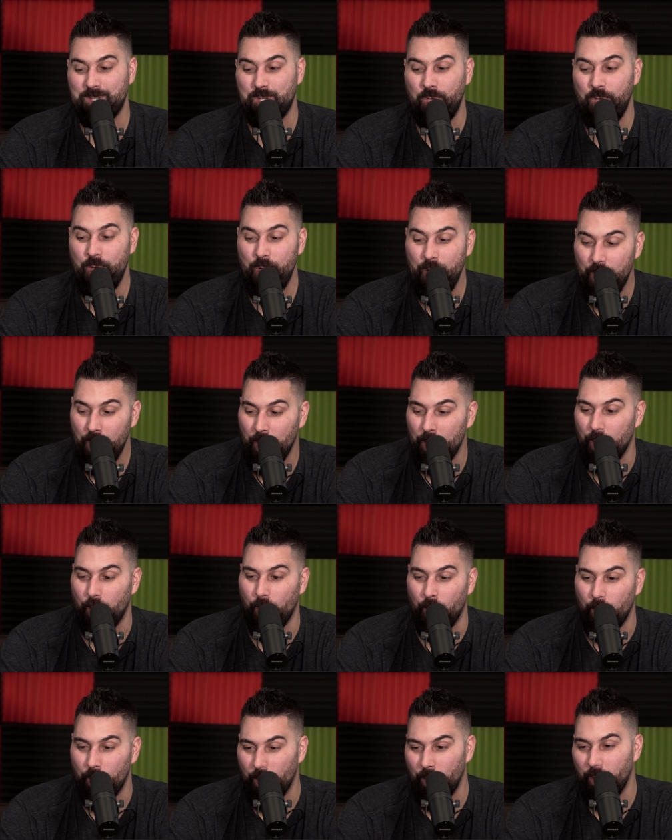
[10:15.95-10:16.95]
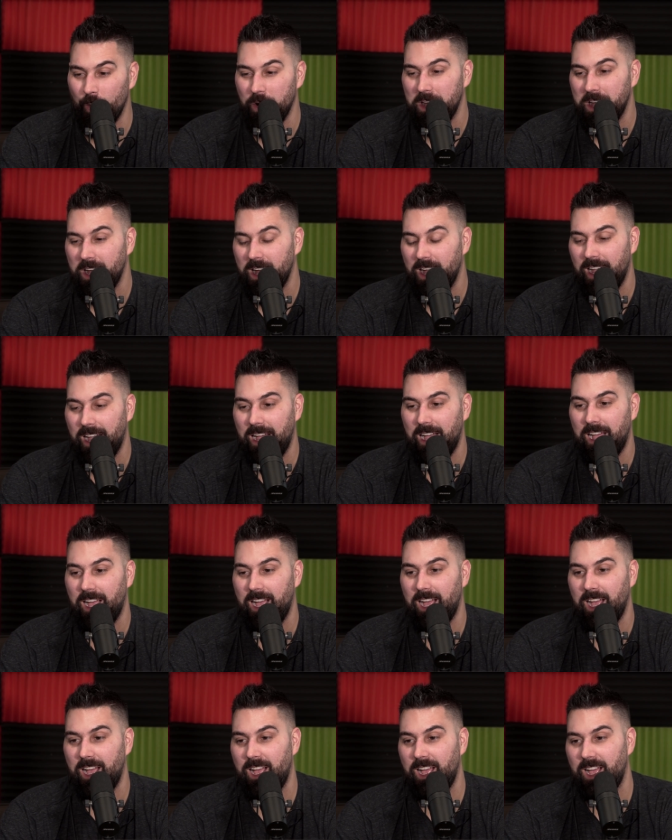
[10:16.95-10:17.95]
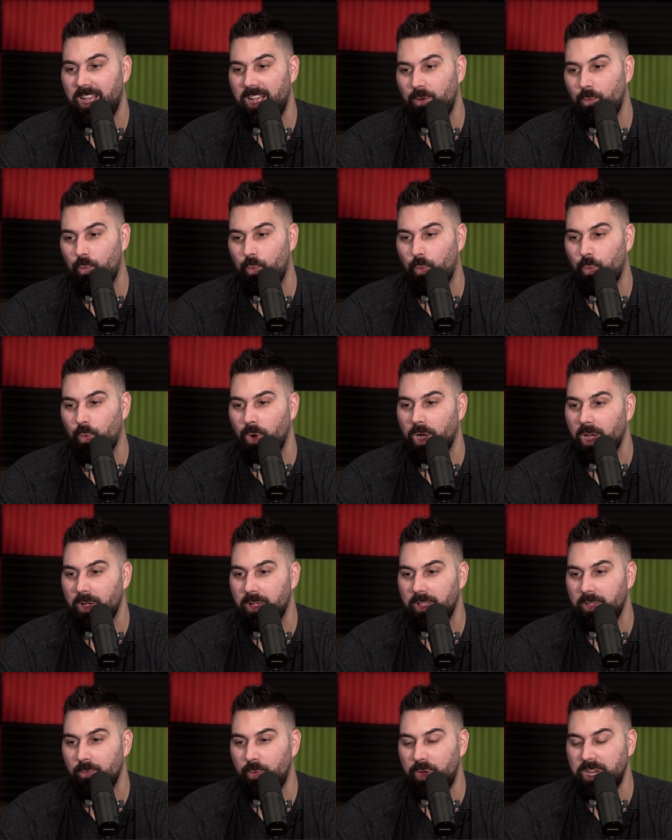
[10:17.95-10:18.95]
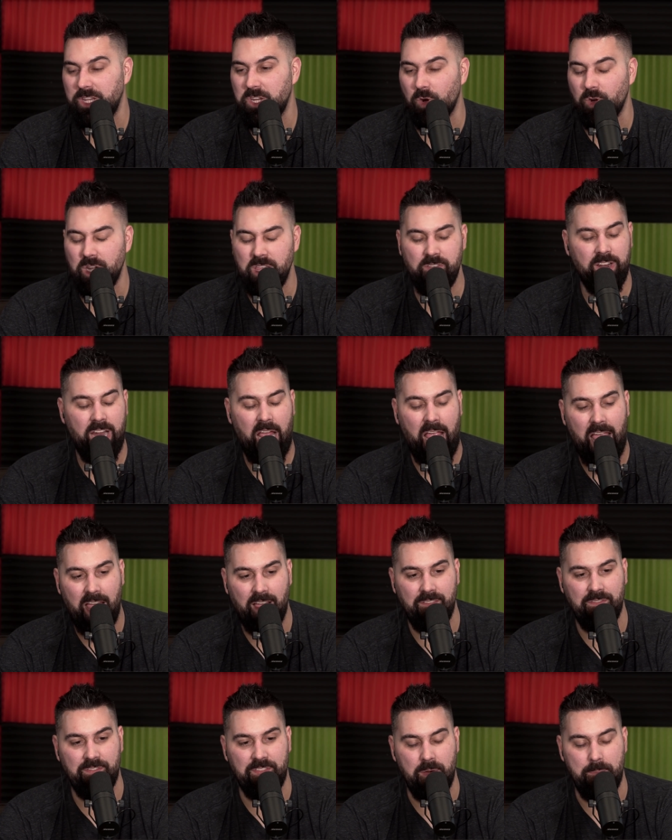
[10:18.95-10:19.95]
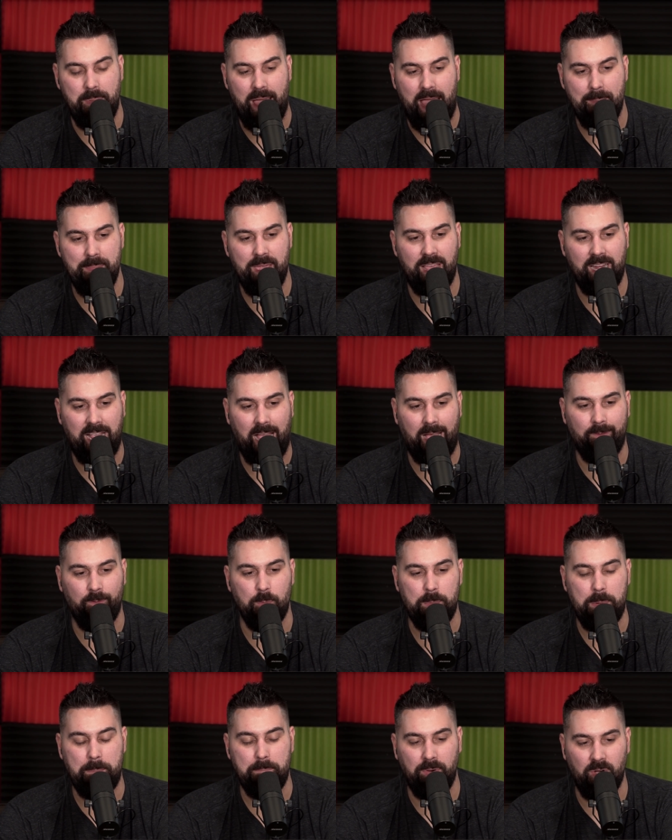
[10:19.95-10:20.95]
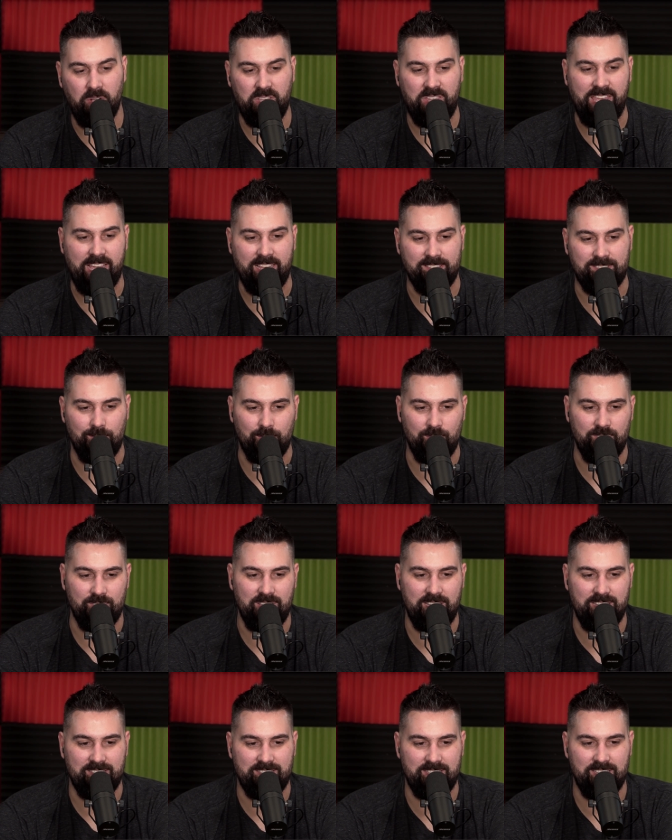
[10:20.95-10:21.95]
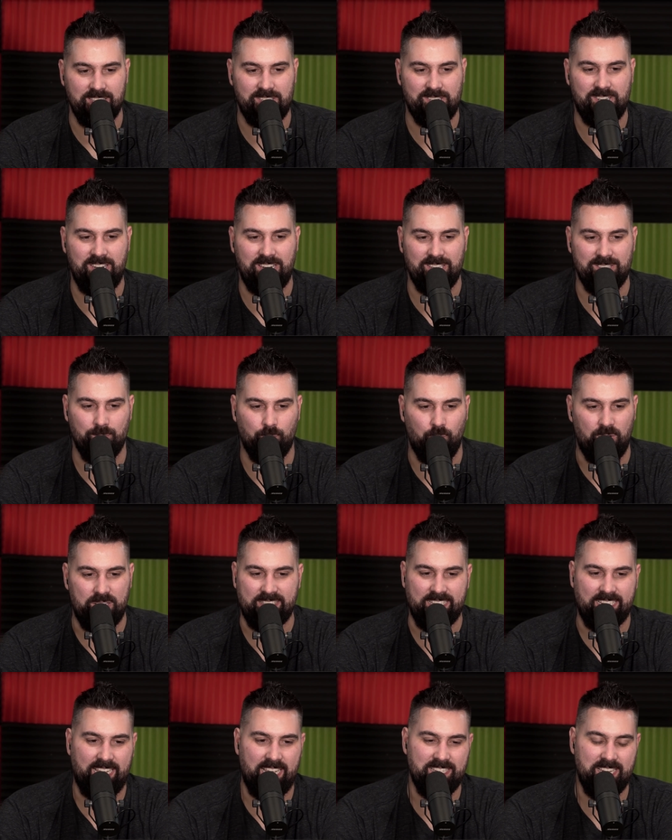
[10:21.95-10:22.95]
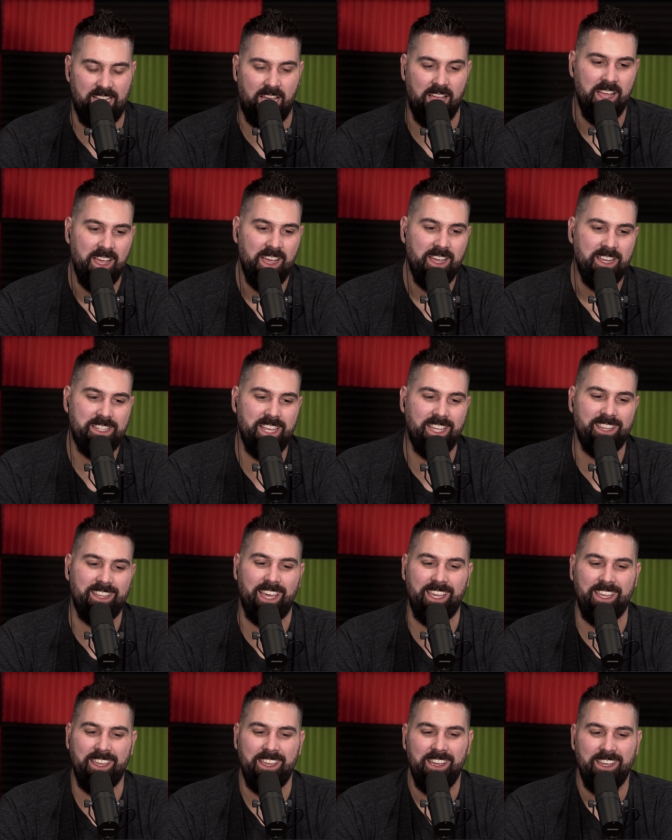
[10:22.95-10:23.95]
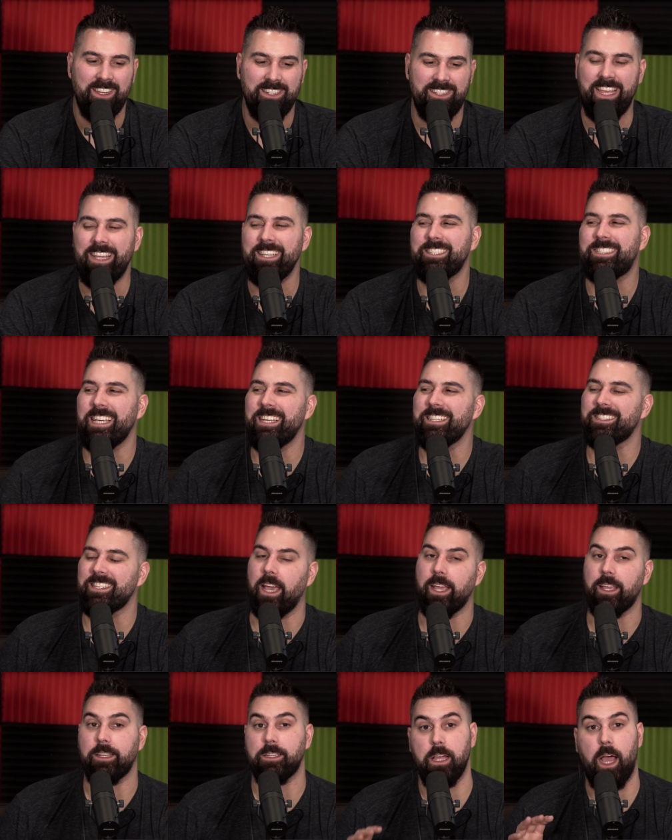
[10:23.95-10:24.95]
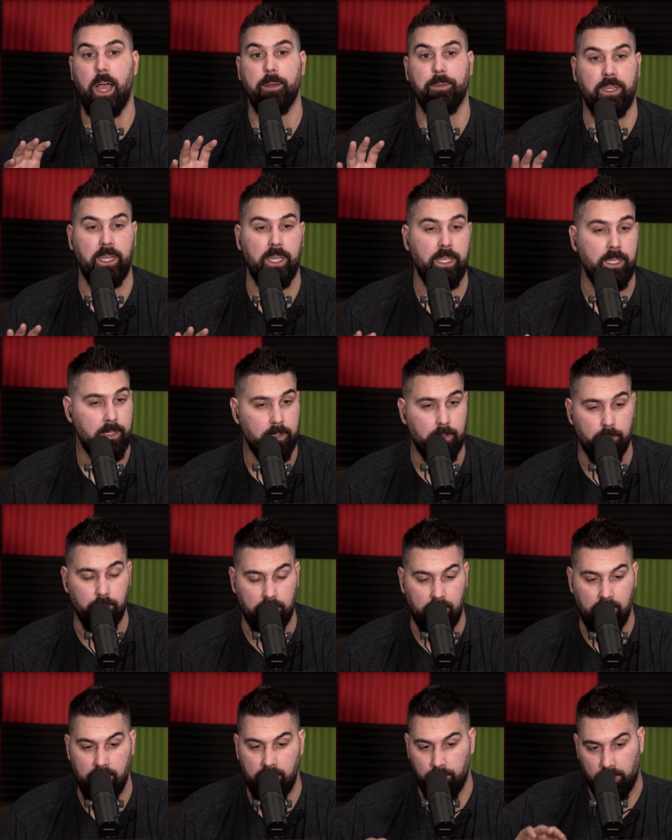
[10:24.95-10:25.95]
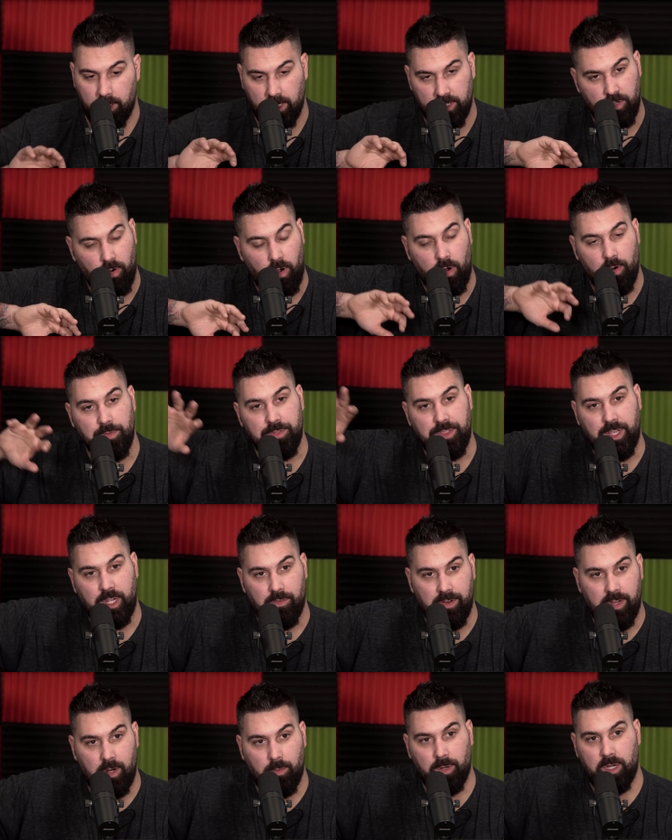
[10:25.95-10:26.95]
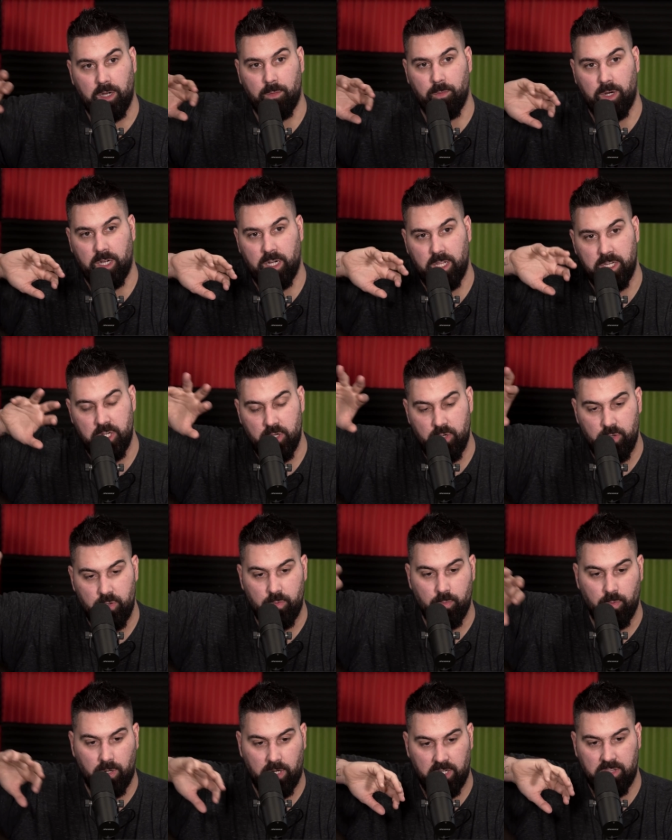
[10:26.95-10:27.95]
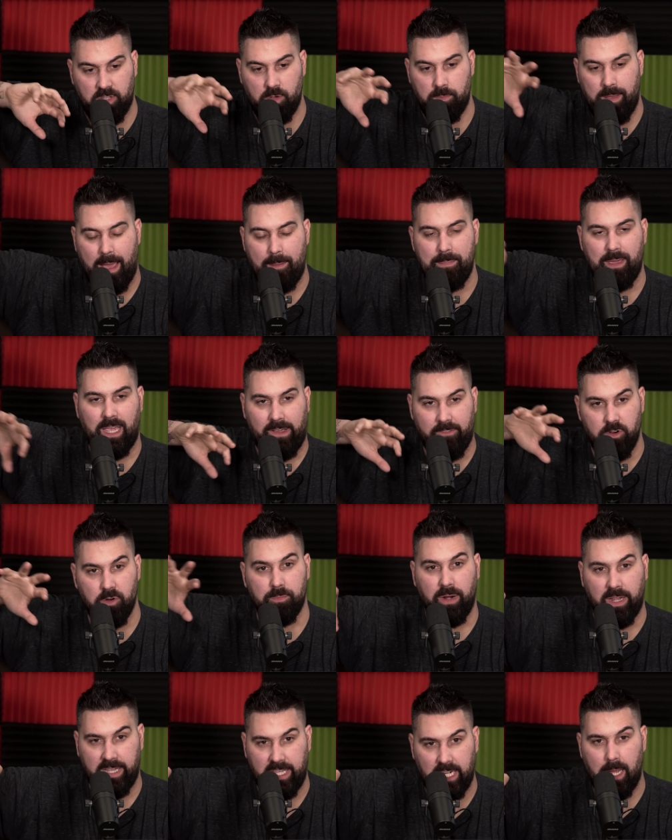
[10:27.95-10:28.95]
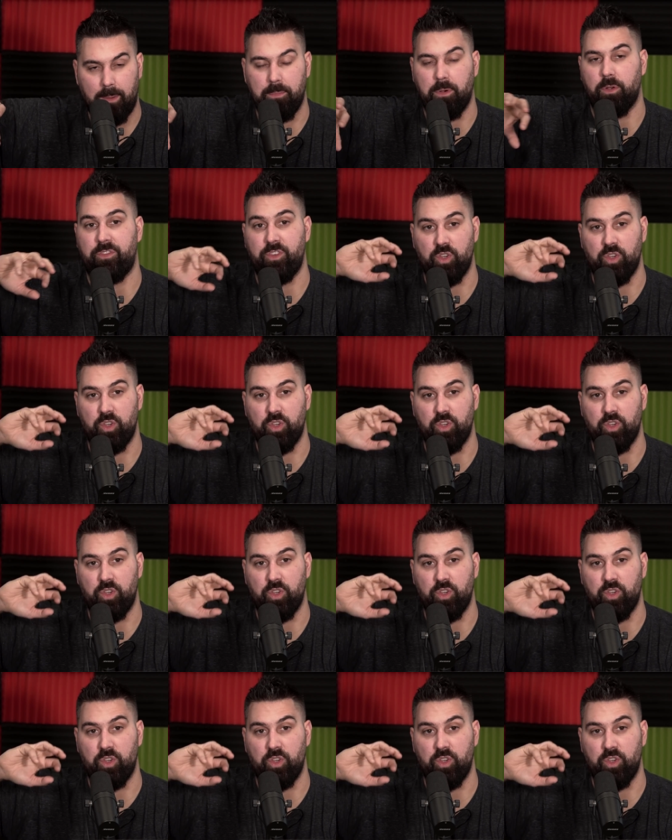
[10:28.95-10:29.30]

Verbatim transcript: Two, we don't even have the Batman Catwoman book yet. So is this just once again like DC's like, Tom King, we're gonna do our own thing over here. We're gonna do Batman Catwoman breaking up.